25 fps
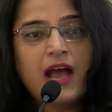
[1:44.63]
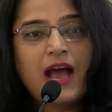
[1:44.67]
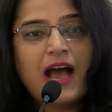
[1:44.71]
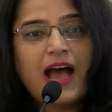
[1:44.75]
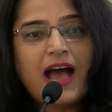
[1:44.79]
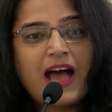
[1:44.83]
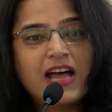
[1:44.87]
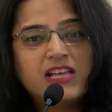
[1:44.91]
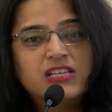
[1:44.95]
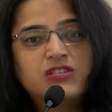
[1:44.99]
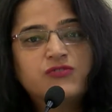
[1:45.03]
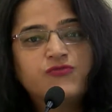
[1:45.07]

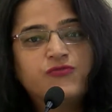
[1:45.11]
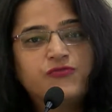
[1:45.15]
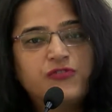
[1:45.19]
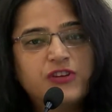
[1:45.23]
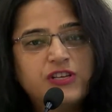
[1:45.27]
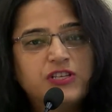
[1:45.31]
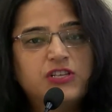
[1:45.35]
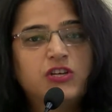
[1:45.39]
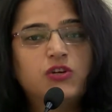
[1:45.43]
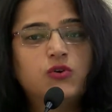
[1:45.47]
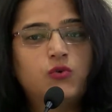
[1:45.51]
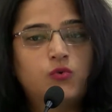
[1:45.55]
As
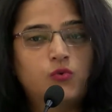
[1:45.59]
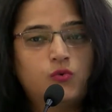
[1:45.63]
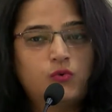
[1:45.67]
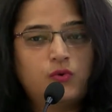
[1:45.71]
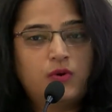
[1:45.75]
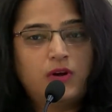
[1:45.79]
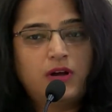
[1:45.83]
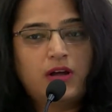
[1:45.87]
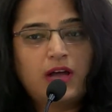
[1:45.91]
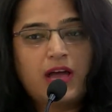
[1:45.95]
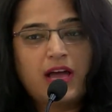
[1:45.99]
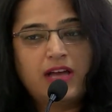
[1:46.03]
video,
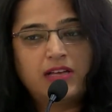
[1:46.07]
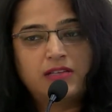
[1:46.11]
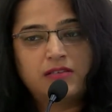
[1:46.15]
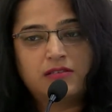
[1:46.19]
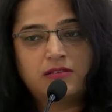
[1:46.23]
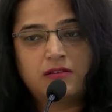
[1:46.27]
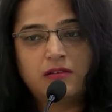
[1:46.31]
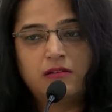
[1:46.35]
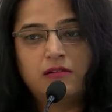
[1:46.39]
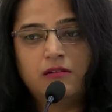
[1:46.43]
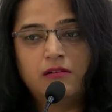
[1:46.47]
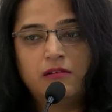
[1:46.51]

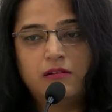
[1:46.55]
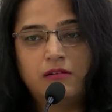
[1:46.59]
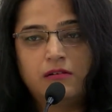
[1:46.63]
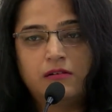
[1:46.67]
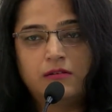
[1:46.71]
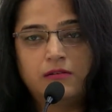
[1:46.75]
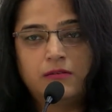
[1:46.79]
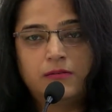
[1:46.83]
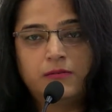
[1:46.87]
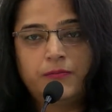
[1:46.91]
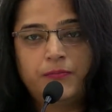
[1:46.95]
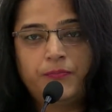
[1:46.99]
as
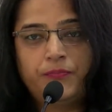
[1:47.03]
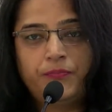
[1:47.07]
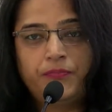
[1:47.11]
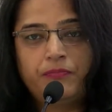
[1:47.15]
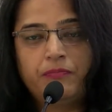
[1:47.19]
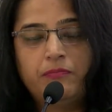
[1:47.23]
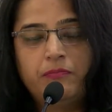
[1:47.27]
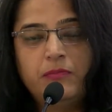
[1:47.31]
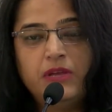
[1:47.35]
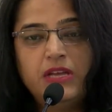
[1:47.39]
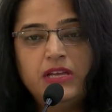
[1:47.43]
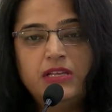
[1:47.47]
a
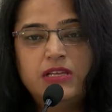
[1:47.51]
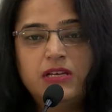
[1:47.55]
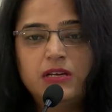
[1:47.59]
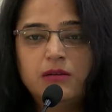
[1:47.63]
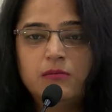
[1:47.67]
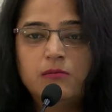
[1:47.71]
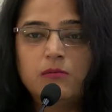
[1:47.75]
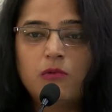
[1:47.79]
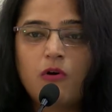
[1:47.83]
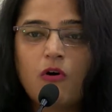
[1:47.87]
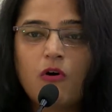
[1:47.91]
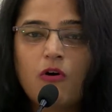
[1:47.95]

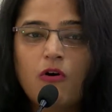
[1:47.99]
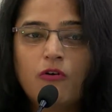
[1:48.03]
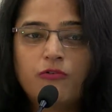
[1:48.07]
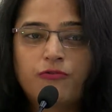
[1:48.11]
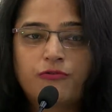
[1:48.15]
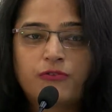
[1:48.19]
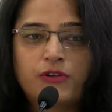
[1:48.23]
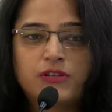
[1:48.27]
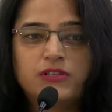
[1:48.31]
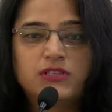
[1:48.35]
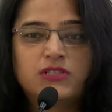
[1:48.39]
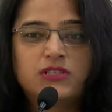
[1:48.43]
medium
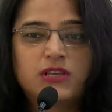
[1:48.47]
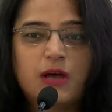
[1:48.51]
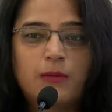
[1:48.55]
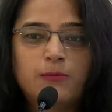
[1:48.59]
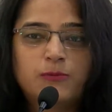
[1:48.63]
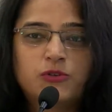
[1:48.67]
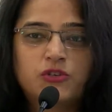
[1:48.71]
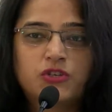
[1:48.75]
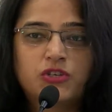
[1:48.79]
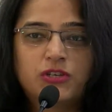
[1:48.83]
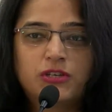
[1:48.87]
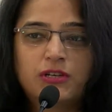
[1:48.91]
of
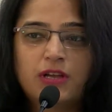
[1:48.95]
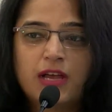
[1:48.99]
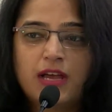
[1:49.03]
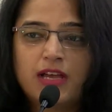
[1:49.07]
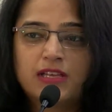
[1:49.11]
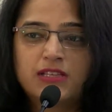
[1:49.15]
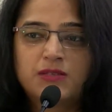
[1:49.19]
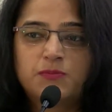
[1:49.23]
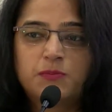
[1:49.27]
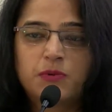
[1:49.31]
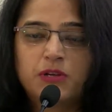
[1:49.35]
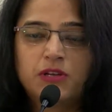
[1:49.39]
consumption
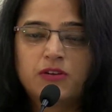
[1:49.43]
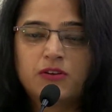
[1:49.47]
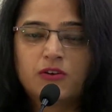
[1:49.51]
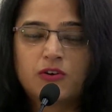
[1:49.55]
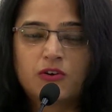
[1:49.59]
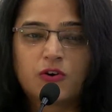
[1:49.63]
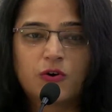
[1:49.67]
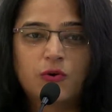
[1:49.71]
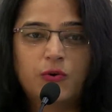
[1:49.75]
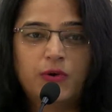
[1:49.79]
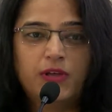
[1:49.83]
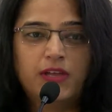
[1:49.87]
has been
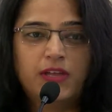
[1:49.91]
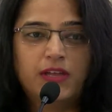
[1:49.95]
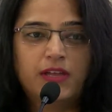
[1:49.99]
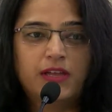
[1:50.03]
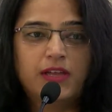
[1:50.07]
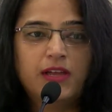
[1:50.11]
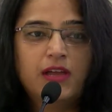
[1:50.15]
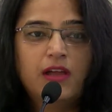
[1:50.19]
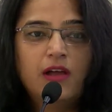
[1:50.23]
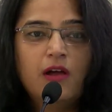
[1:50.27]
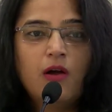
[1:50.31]
growing,